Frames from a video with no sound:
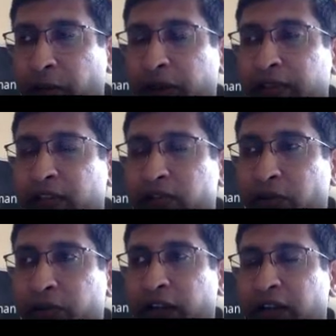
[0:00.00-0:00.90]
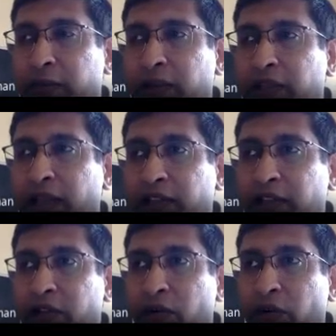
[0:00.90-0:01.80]
domains are so random that they
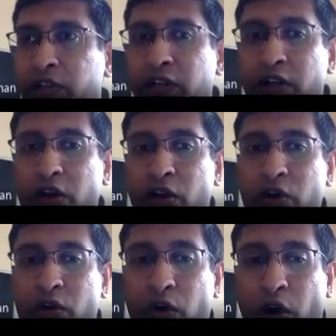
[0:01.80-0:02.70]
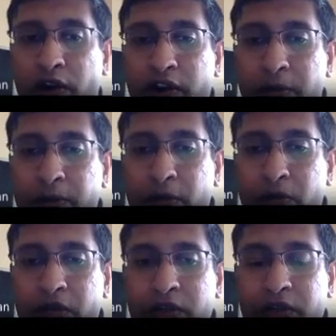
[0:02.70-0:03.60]
actually don't
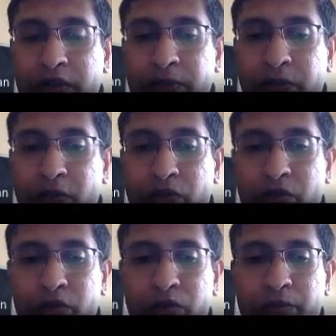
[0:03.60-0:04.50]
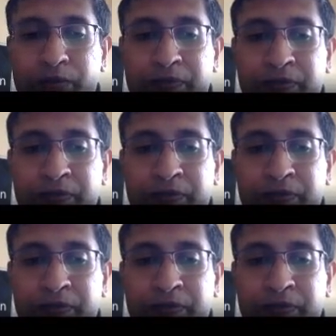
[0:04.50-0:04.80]
contribute to